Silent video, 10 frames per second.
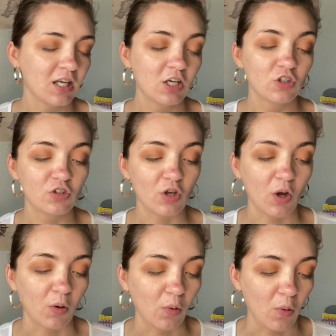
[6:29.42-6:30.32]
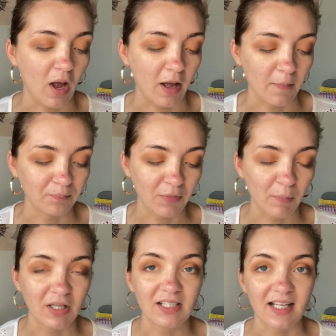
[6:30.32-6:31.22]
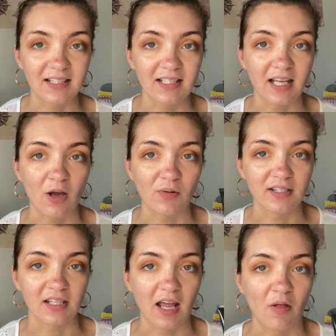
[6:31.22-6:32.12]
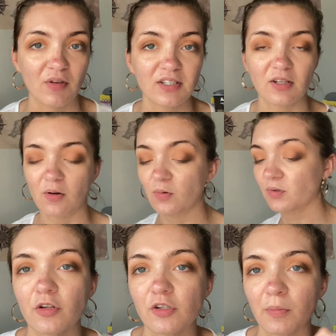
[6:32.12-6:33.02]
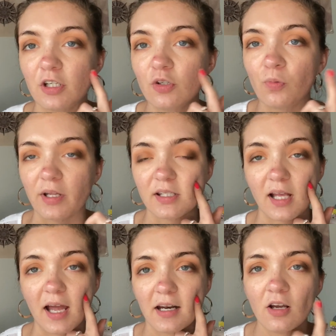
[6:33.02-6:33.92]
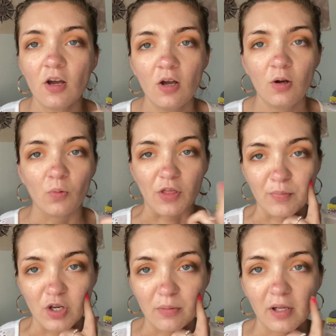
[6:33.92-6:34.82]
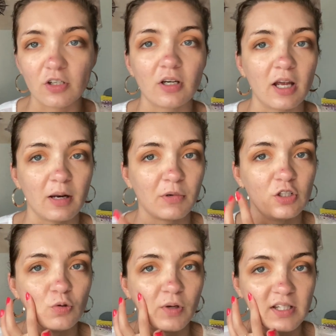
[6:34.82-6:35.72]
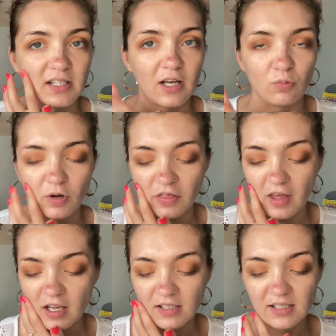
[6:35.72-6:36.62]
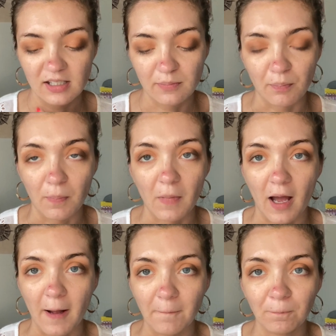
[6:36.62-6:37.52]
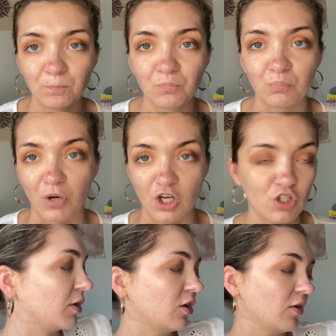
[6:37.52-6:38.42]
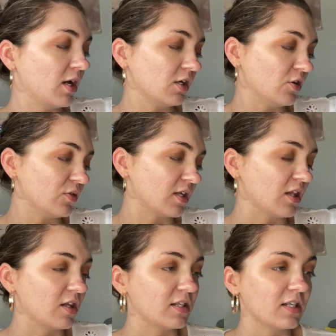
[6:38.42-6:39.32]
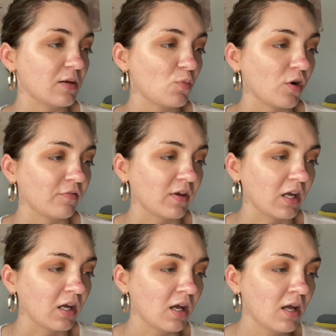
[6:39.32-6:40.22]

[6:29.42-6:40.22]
So I'm going to test this out and see how this goes. So I'm going to do one side with a beauty blender and I'm going to do one side with a brush. I'm going to go ahead and use, this is a Morphe